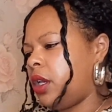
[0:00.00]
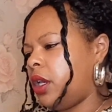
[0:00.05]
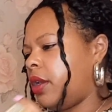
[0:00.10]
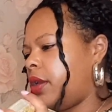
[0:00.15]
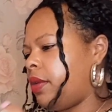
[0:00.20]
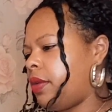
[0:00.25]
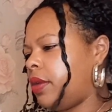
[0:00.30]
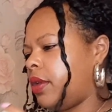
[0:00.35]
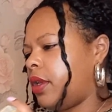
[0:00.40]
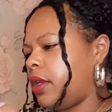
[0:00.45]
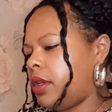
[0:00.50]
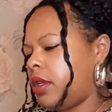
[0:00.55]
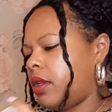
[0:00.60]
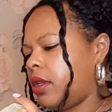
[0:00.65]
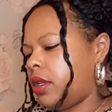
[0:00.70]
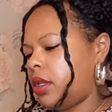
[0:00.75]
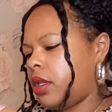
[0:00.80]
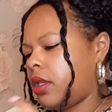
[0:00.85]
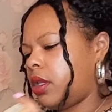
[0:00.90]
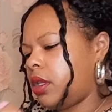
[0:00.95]

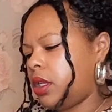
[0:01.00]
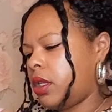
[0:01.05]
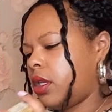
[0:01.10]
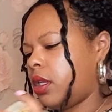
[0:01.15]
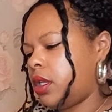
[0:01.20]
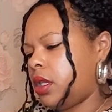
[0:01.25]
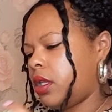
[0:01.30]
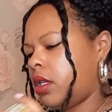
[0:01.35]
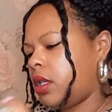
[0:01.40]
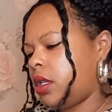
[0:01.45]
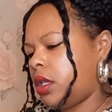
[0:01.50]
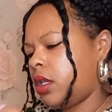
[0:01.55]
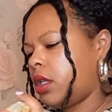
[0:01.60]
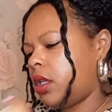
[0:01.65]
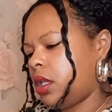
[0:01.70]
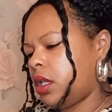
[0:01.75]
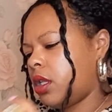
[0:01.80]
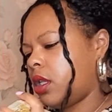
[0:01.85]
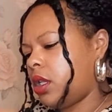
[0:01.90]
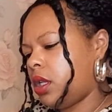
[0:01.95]

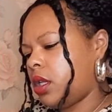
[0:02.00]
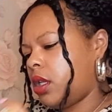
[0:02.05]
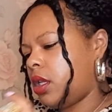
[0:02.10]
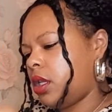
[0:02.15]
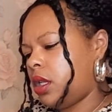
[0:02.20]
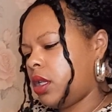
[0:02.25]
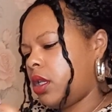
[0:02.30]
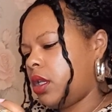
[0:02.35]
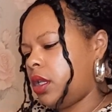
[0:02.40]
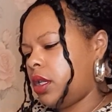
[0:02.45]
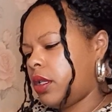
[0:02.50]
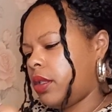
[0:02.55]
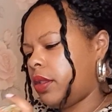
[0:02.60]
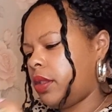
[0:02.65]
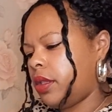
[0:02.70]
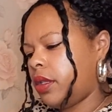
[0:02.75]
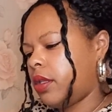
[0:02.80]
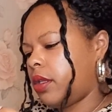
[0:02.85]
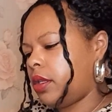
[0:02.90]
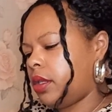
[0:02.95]

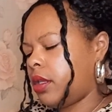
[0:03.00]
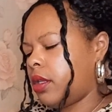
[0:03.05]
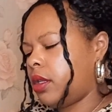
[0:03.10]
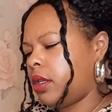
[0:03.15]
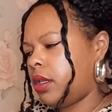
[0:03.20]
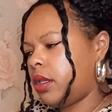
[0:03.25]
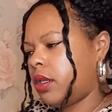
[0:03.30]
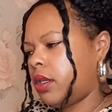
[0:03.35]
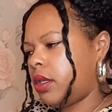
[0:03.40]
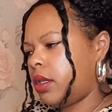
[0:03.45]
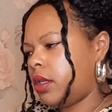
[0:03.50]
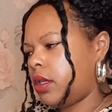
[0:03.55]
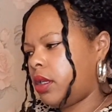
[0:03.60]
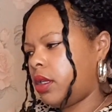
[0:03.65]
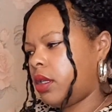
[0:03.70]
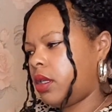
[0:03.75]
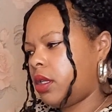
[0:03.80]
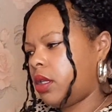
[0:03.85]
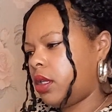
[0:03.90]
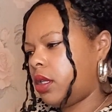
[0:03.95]

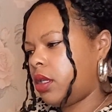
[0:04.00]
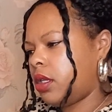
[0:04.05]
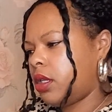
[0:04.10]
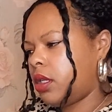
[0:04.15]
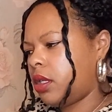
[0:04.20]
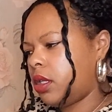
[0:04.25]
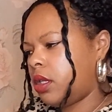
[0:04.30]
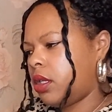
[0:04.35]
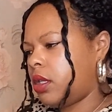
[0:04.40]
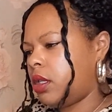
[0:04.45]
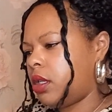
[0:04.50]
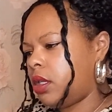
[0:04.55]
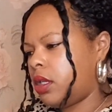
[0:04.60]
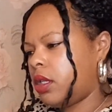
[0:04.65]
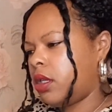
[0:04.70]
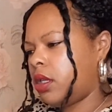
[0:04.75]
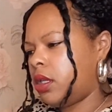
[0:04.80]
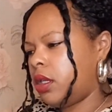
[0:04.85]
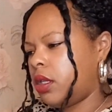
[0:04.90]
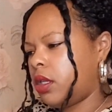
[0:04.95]

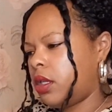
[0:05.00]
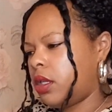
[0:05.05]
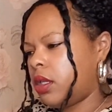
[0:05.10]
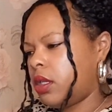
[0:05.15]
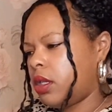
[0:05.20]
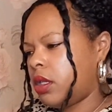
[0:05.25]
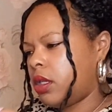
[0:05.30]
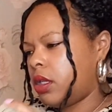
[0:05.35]
(no one is talking)